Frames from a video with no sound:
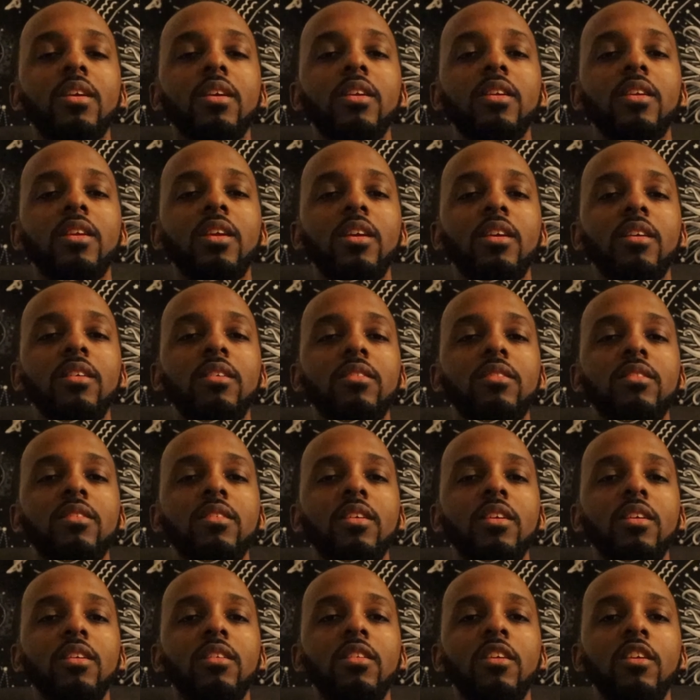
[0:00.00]

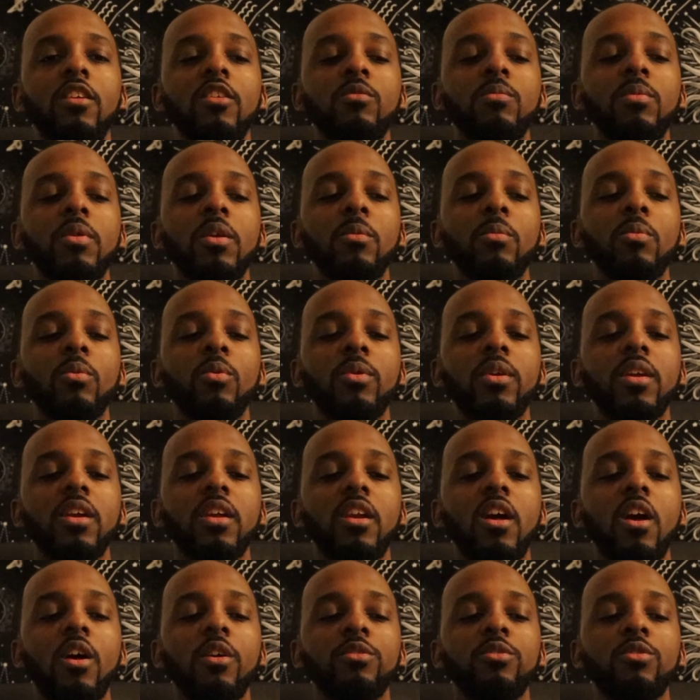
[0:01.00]
These people can
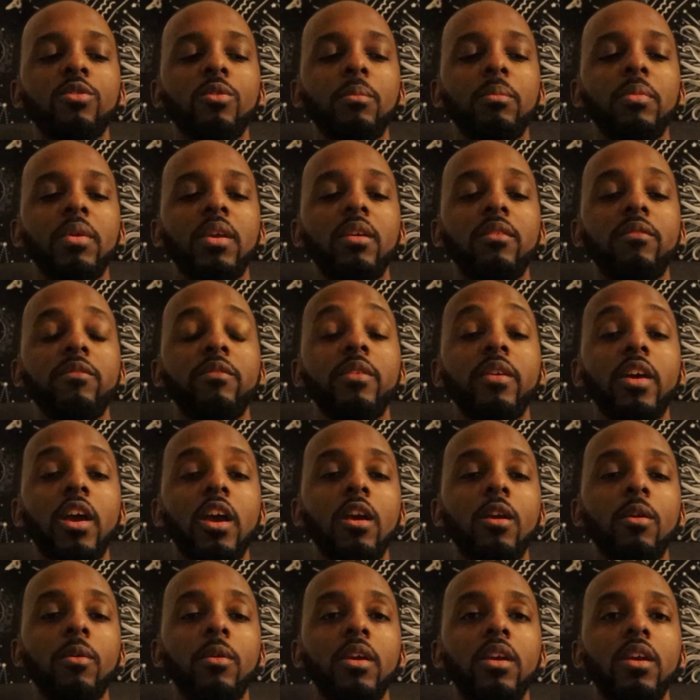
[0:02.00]
also be
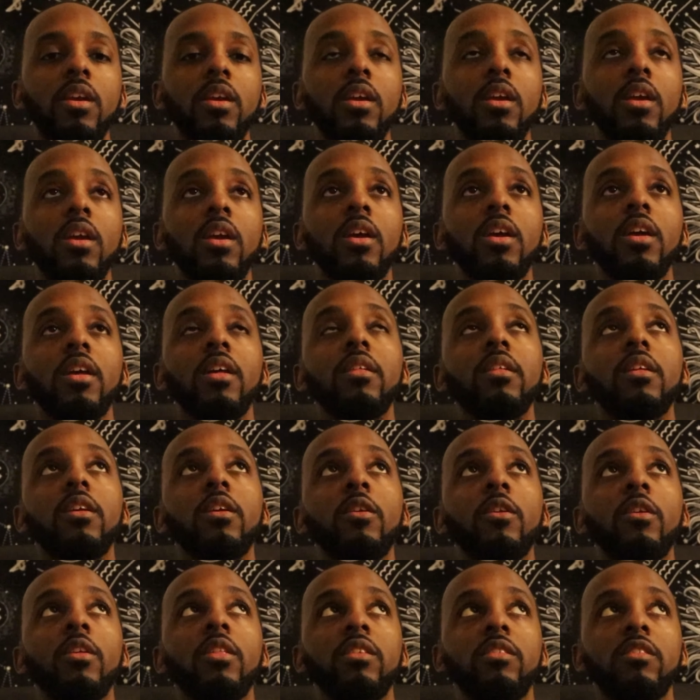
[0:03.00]
very
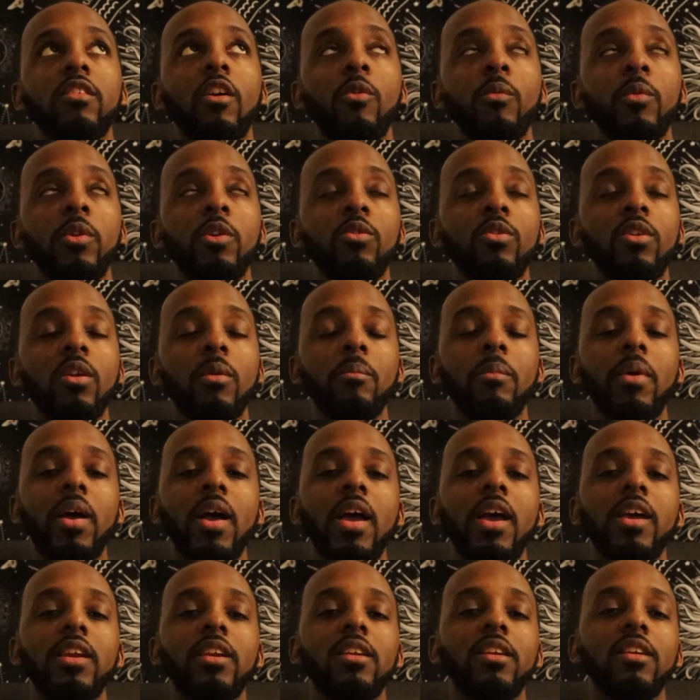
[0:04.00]
And so when you
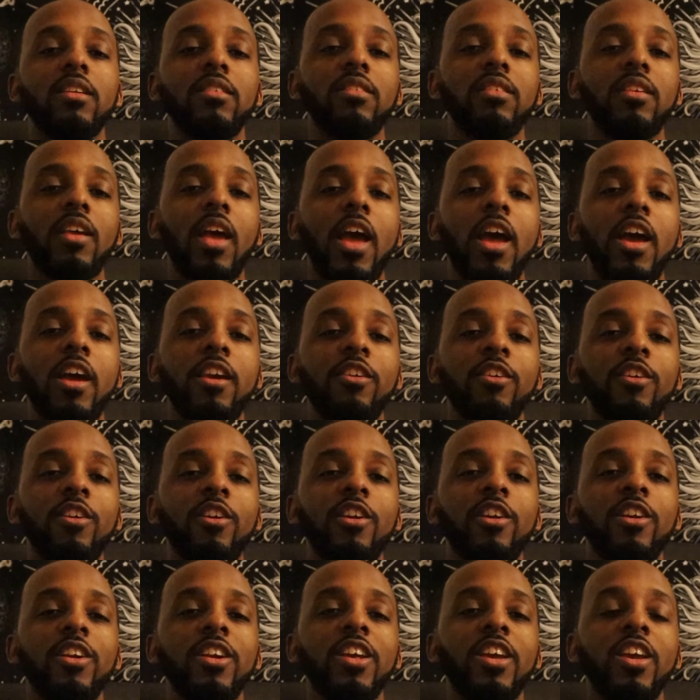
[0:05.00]
combine in the
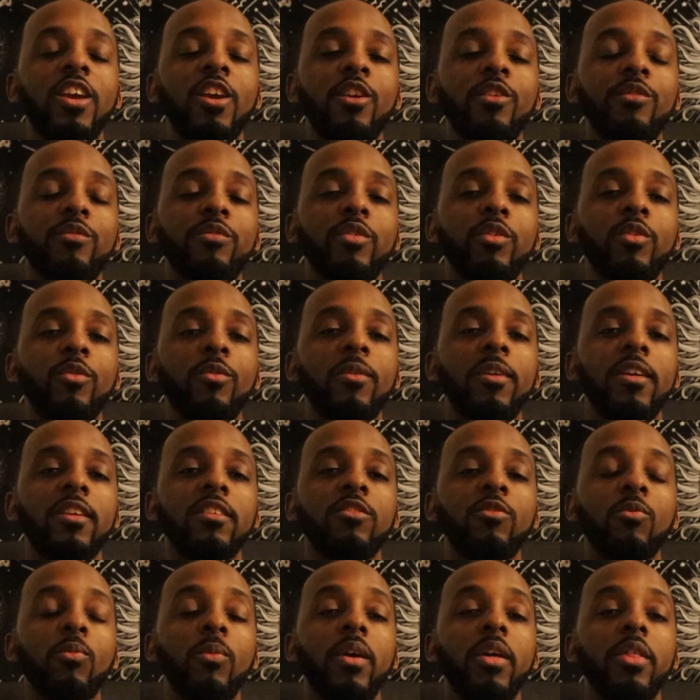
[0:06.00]
Saturn
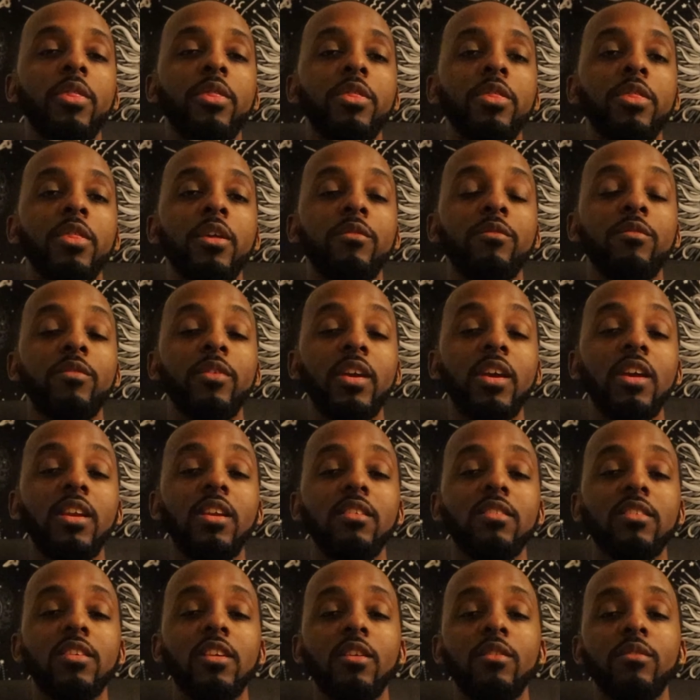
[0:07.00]
influence with the
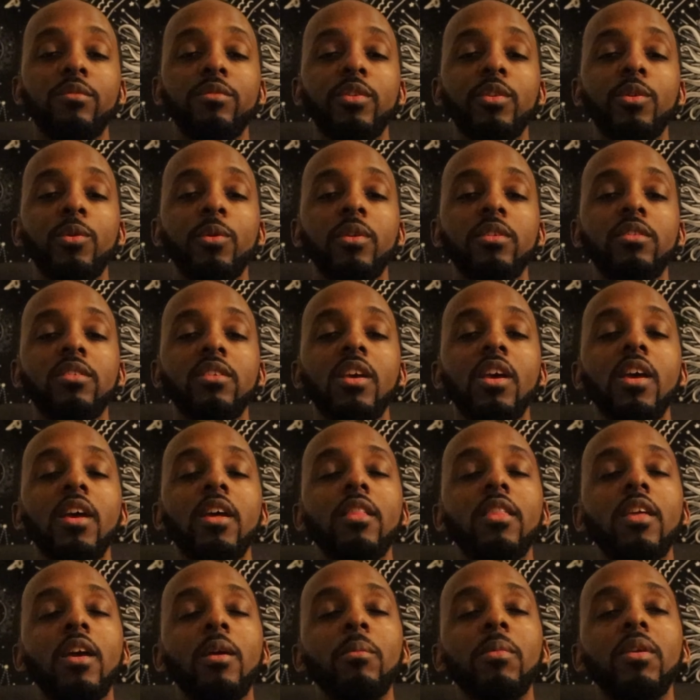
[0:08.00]
Venus influence,
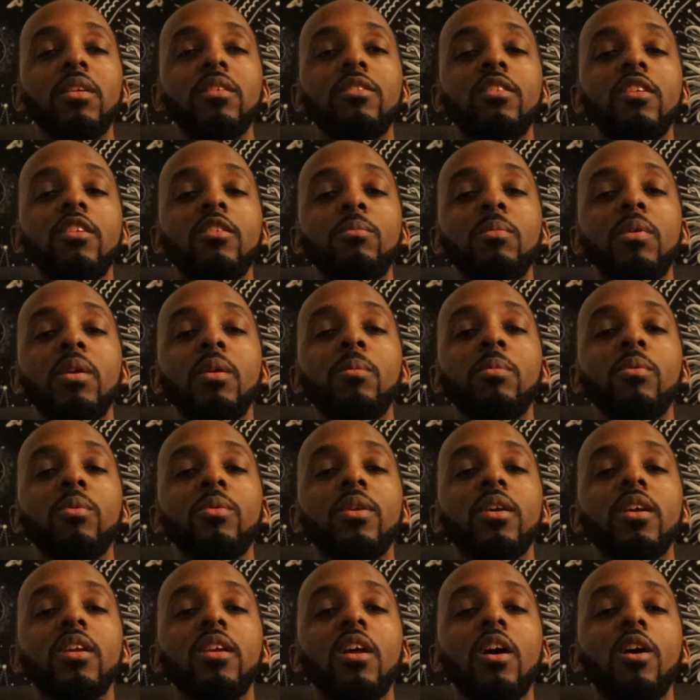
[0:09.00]
that means these people
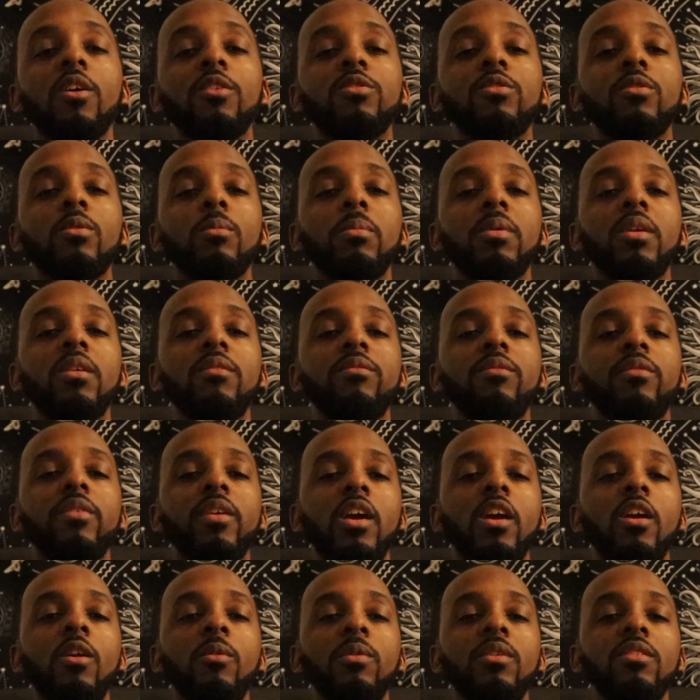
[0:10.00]
can also be
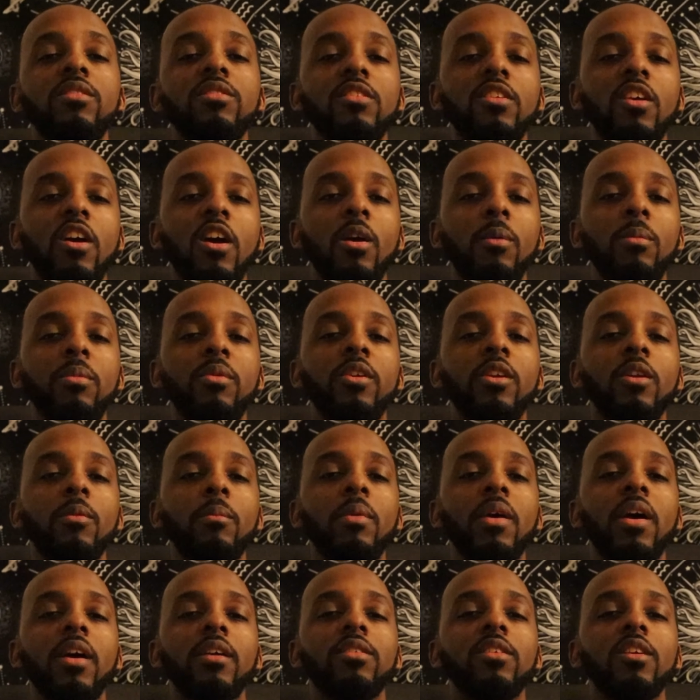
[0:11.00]
very stubborn
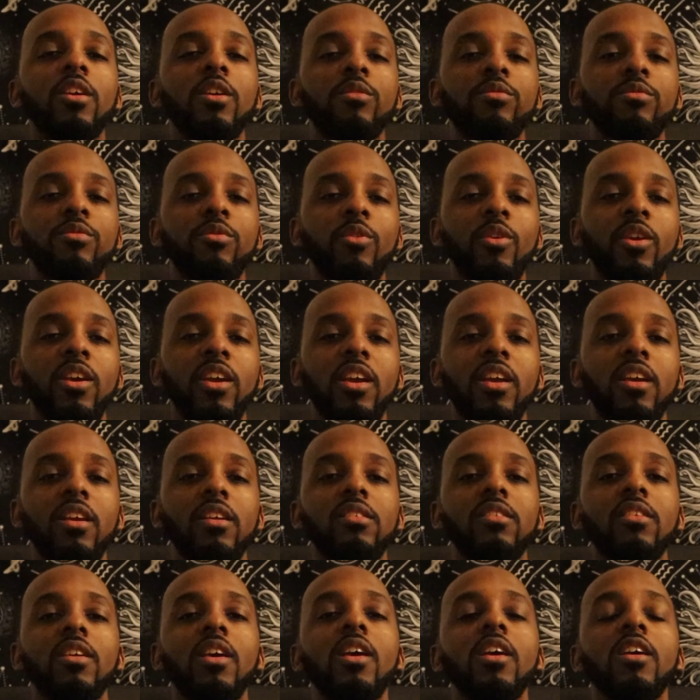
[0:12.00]
about their
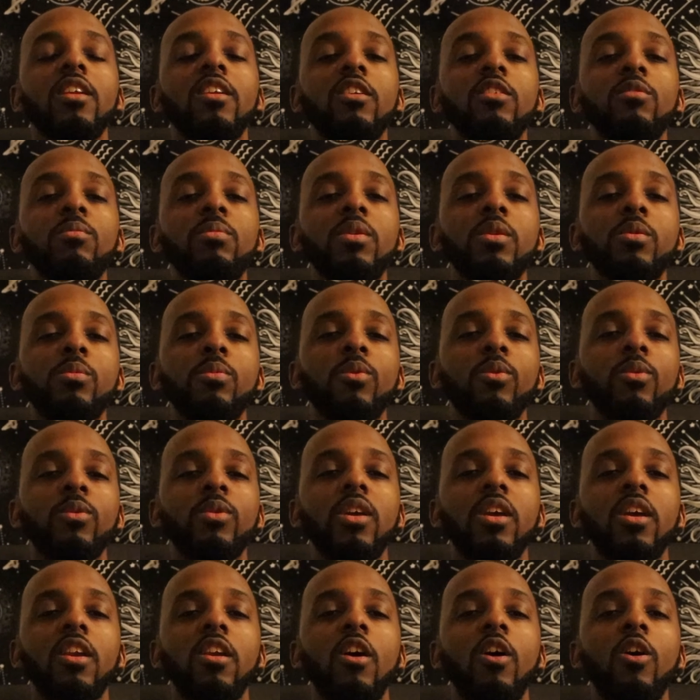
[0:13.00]
friends. These people
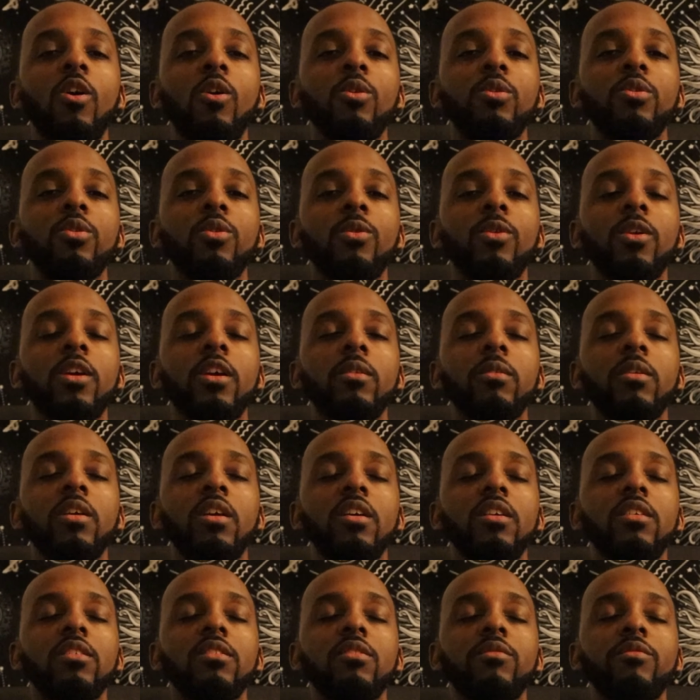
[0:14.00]
can hold on
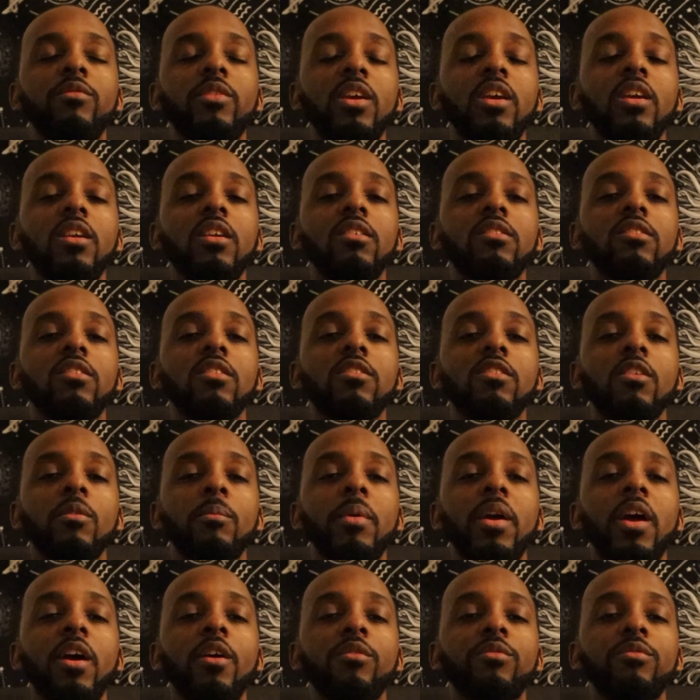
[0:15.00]
because Venus is
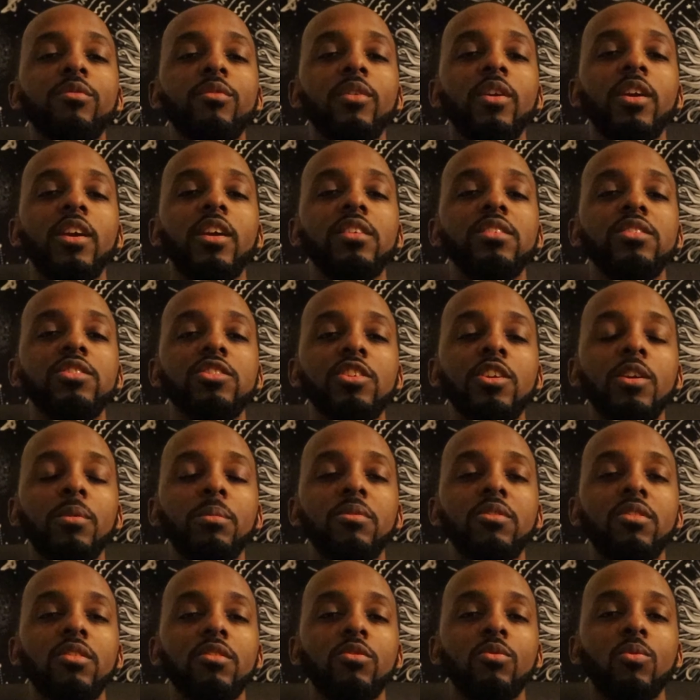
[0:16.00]
about
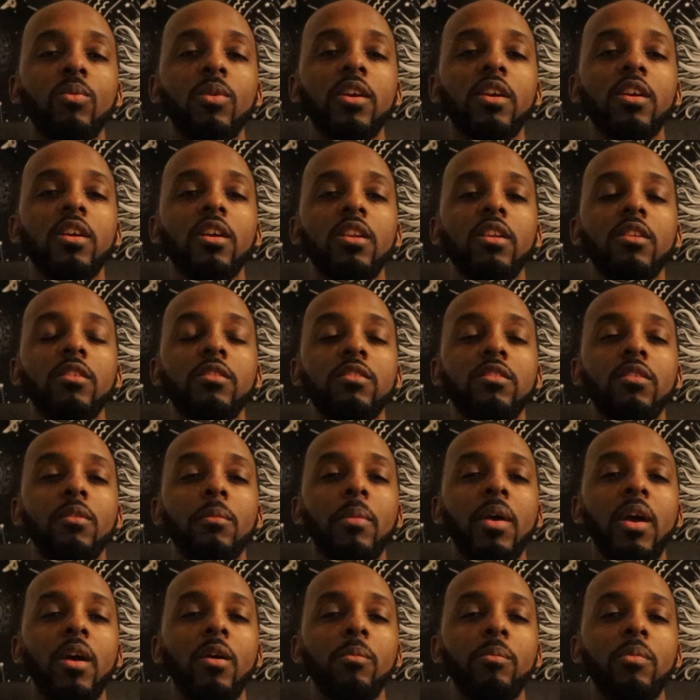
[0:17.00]
friendships as well. It's
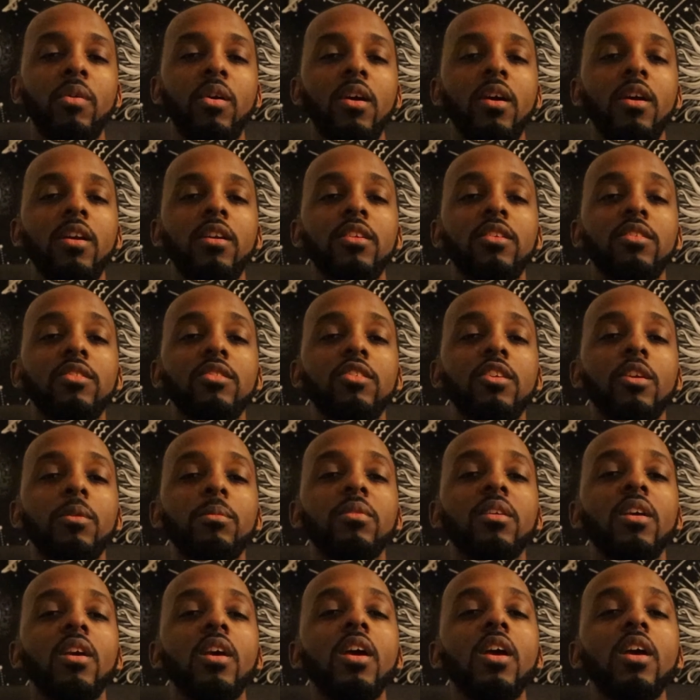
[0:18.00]
about partnerships.